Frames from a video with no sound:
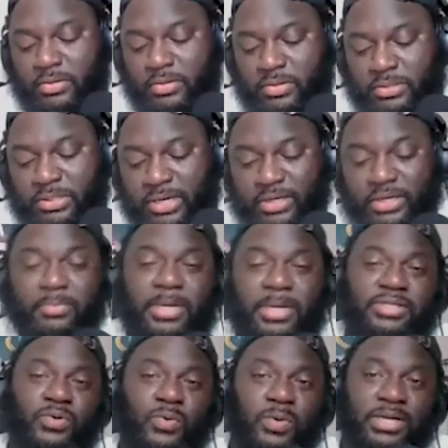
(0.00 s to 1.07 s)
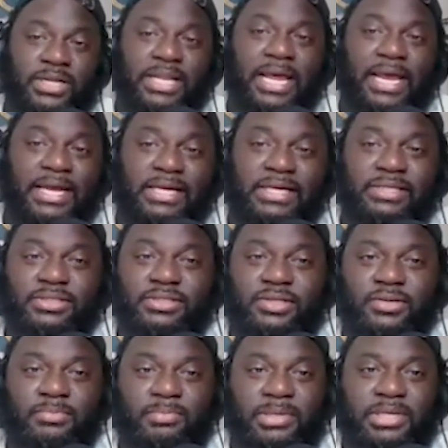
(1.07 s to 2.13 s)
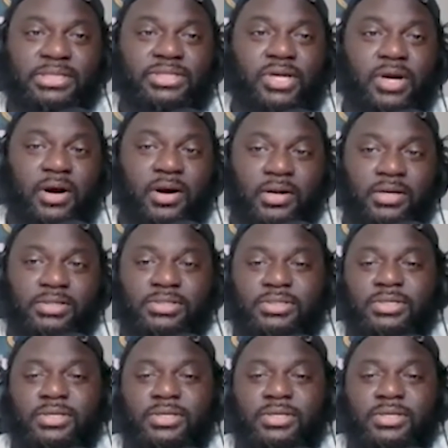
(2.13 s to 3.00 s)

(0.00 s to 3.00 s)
y'all hear about Tory Lanez being charged?